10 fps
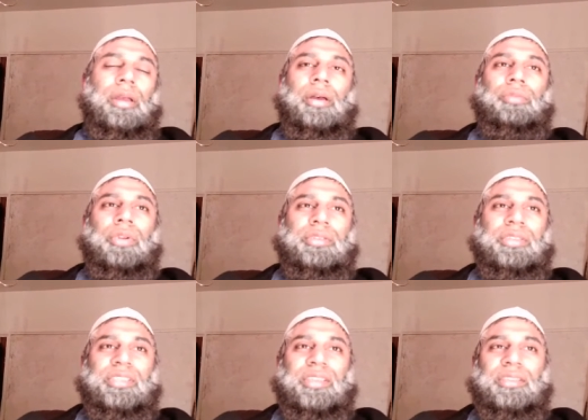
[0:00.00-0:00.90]
We also
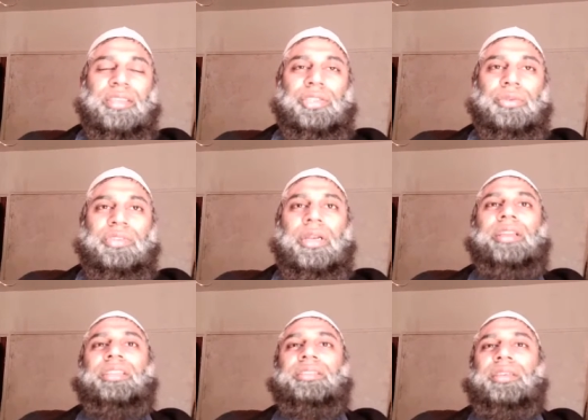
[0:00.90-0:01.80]
discuss issues
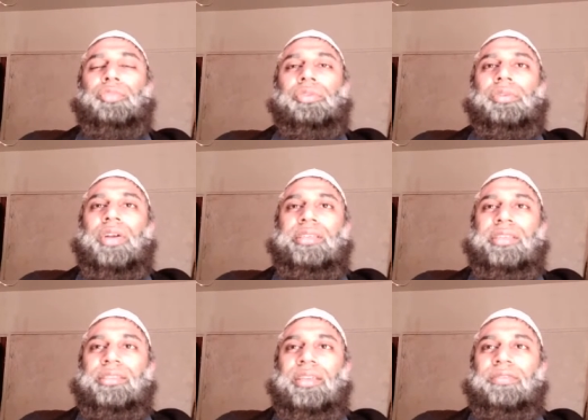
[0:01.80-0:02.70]
surrounding tatabbu' rukhas
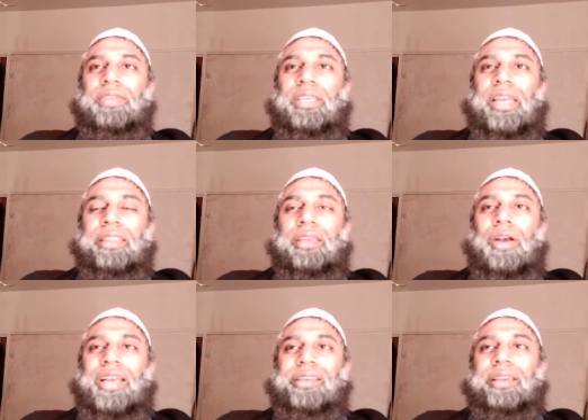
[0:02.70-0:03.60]
and talfiq, and they're
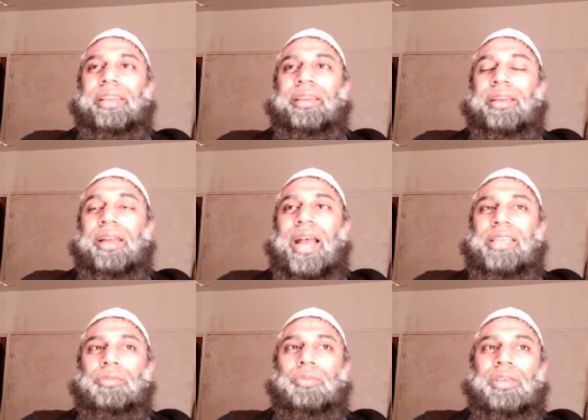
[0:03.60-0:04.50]
not as clear
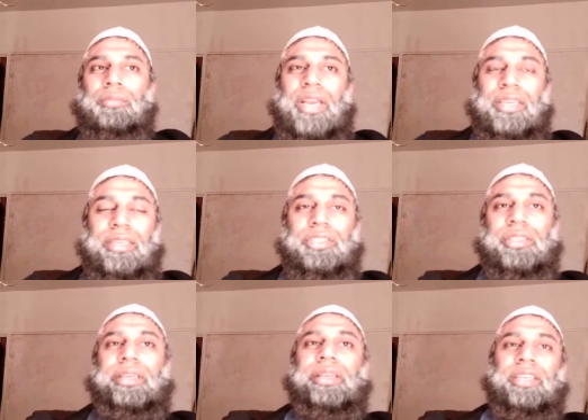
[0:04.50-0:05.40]
as one might
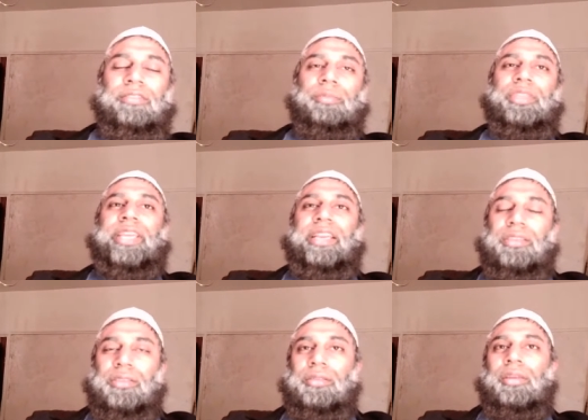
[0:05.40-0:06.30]
initially glean from the
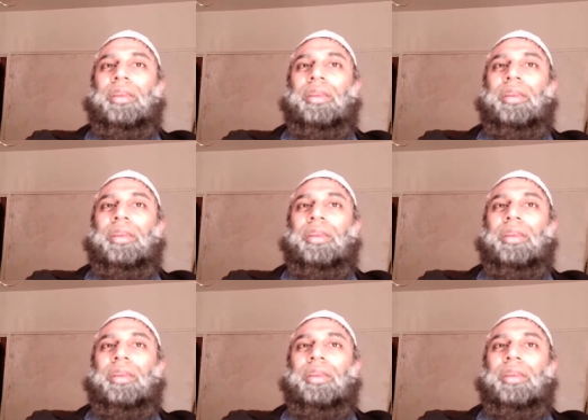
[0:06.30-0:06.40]
texts.